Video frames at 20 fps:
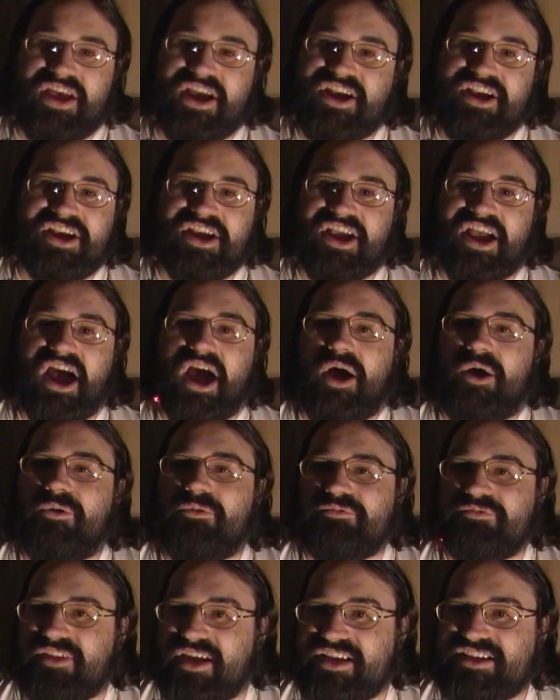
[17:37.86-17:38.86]
there you
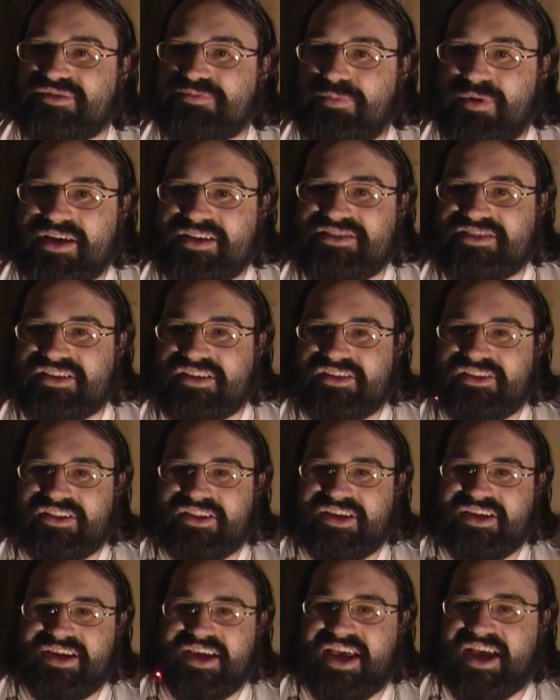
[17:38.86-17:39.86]
go. That's
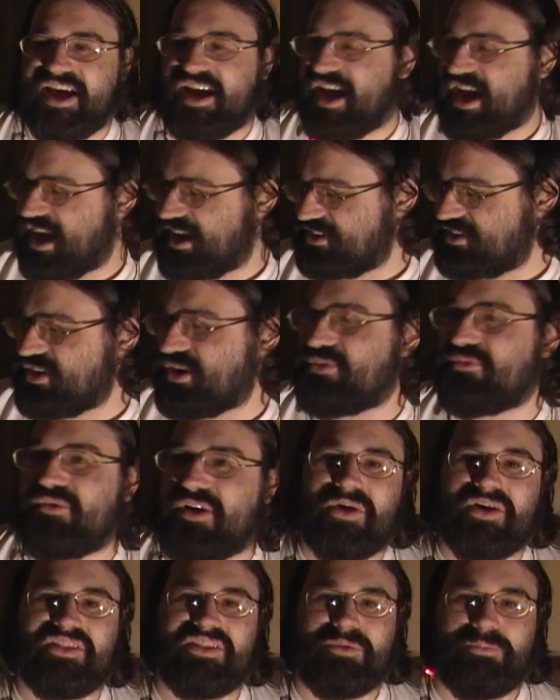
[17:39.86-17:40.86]
basically it. I don't
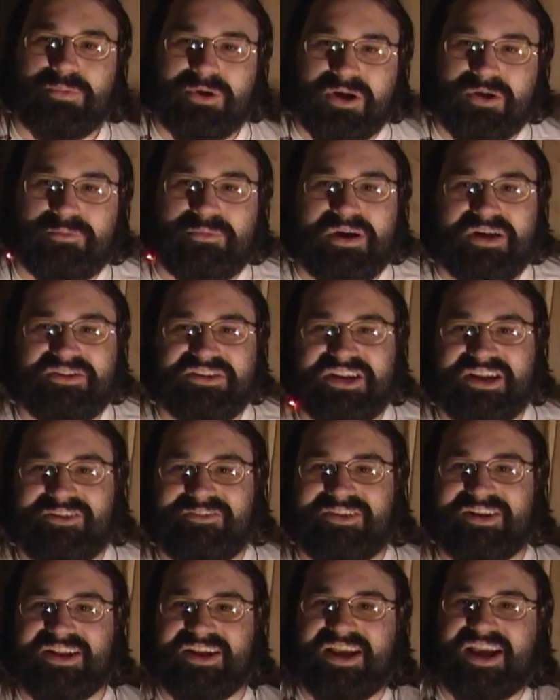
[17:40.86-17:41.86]
recommend the
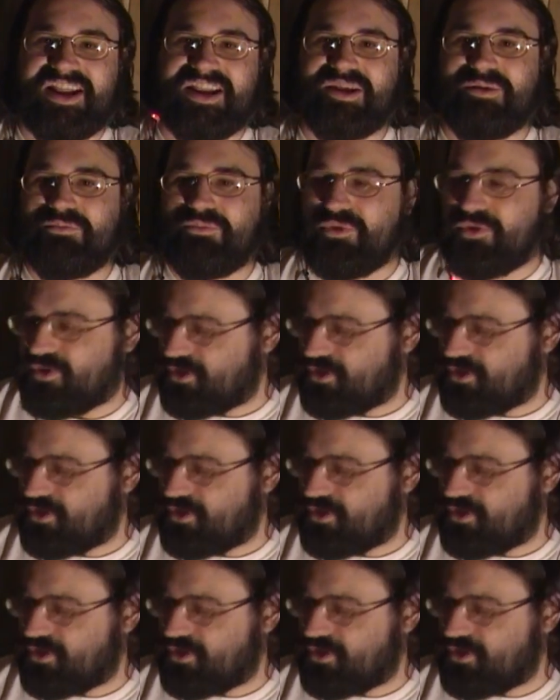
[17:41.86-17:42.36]
Paramount DVD